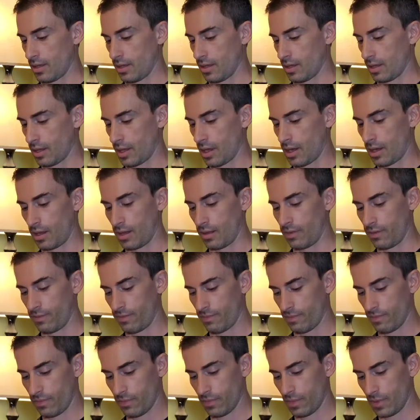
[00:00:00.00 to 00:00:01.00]
I got an
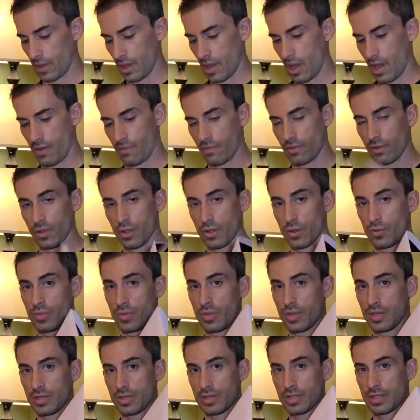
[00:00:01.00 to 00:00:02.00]
envelope
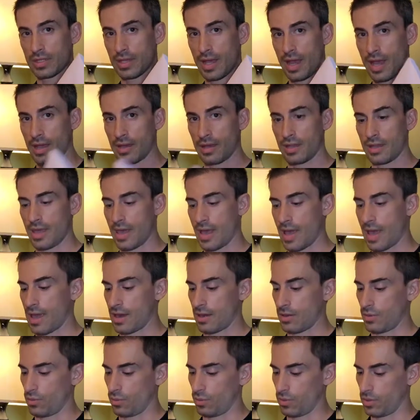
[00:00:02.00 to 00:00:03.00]
inside
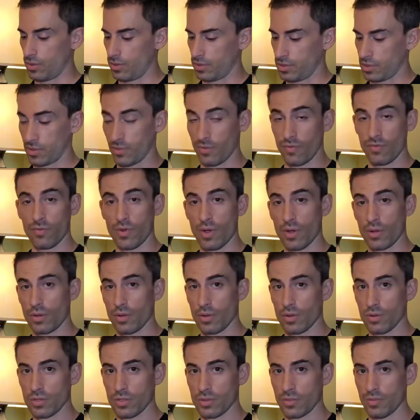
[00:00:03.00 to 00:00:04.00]
that with some
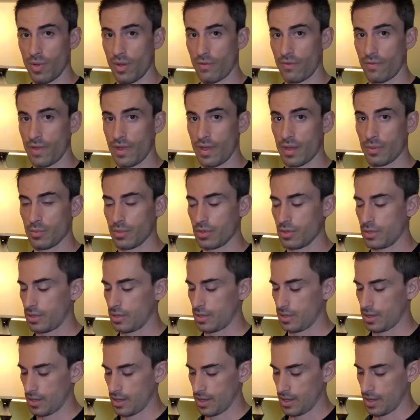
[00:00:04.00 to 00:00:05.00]
photos of my
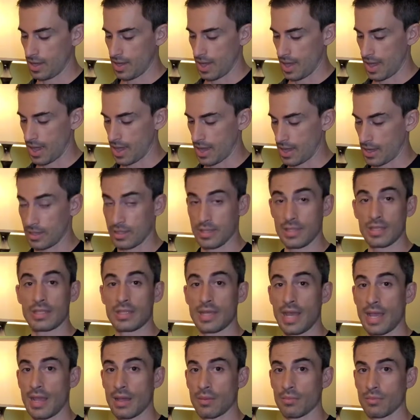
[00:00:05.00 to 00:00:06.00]
family and
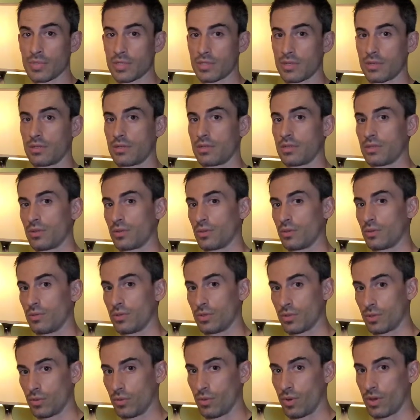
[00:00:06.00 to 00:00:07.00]
stamps, so you
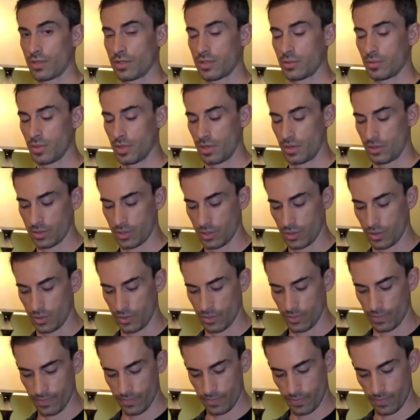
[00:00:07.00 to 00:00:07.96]
can write some letters home.